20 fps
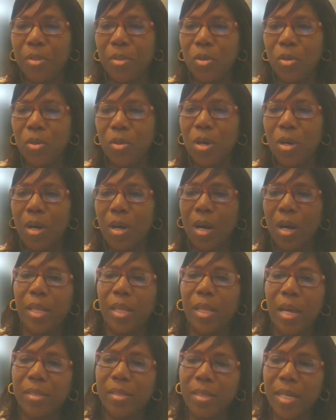So
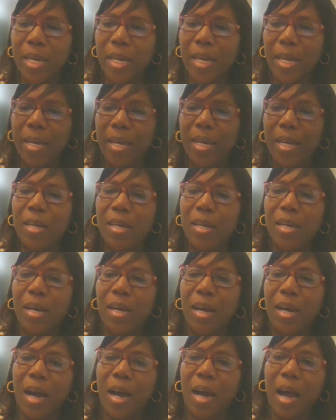let's say
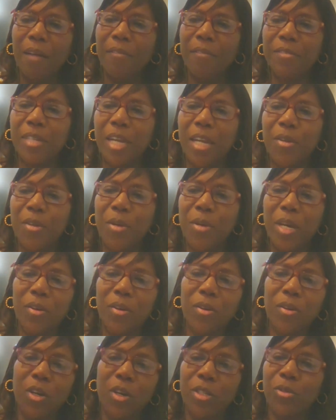after you
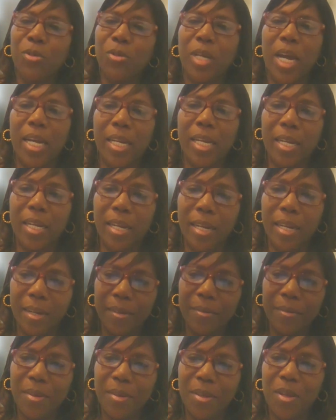got to Canada,
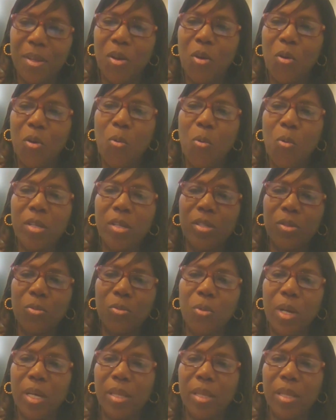what
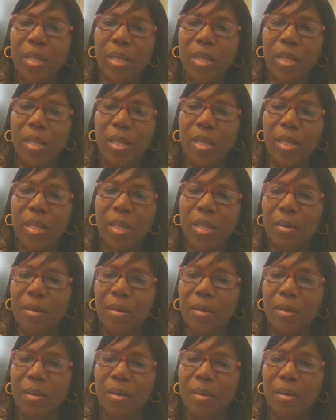were the,